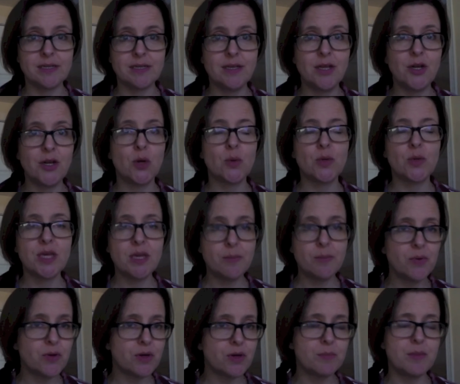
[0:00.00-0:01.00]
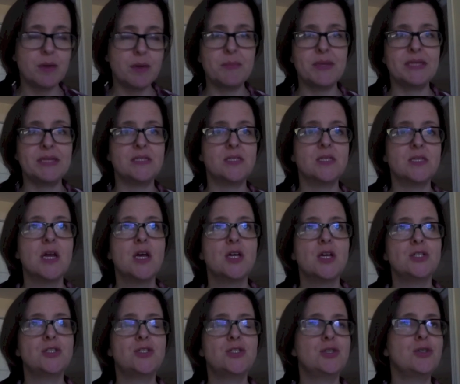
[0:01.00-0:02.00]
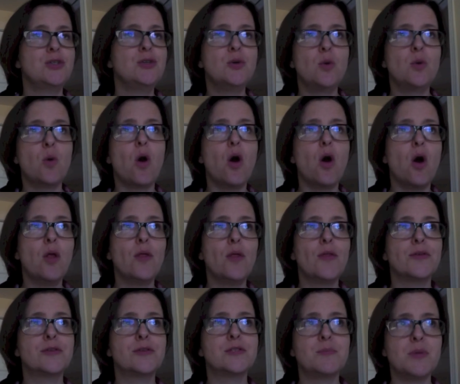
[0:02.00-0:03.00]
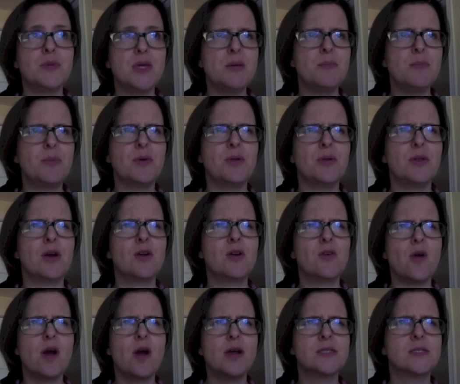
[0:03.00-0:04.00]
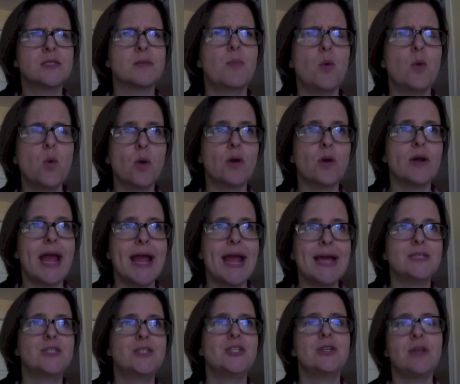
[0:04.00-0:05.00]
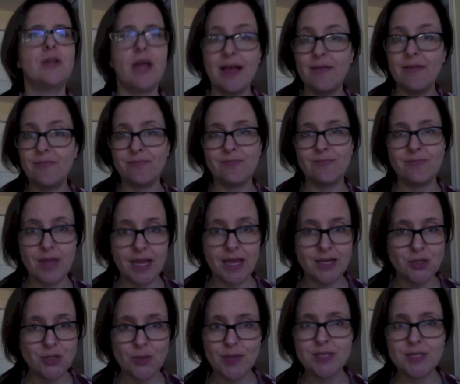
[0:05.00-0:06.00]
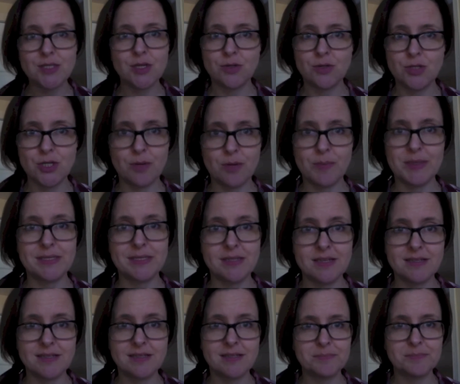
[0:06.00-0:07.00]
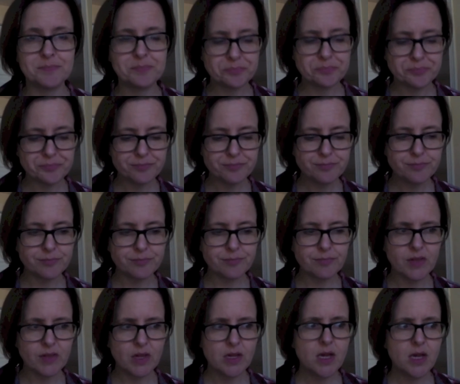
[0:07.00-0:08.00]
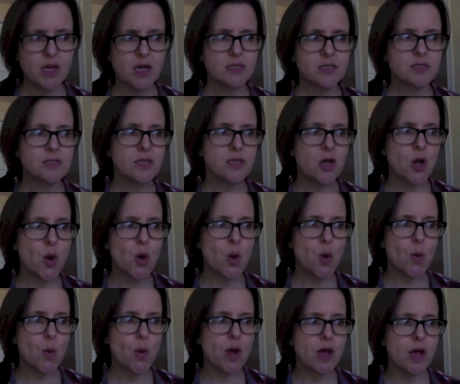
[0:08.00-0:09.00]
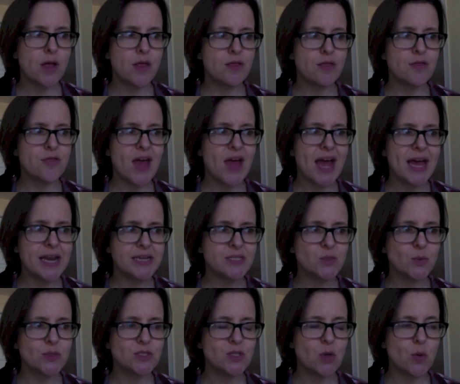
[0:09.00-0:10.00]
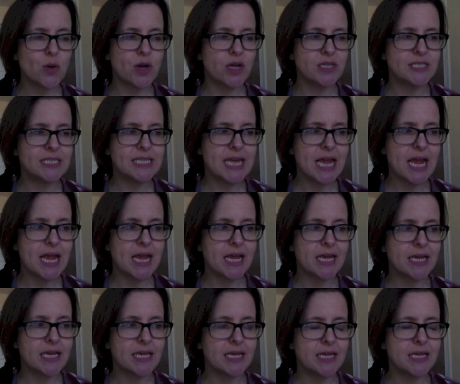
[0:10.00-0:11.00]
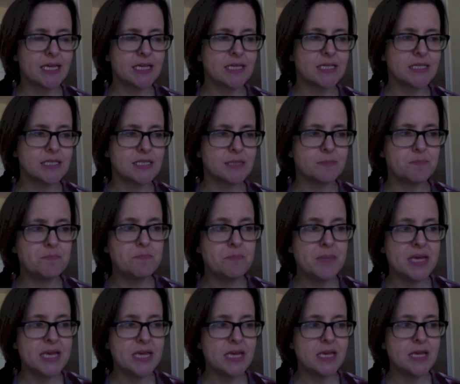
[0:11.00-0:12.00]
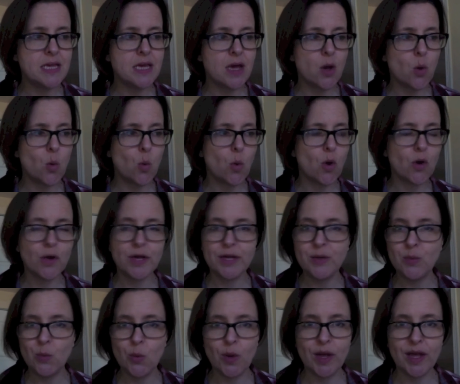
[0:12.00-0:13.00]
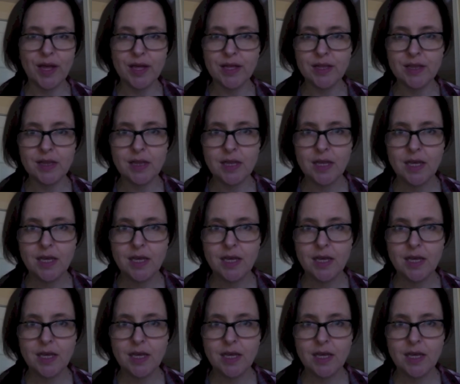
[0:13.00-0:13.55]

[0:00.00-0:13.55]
you know keep your commitments to all of those people across the board and to and in doing so to your business so that is what's going on today is me working with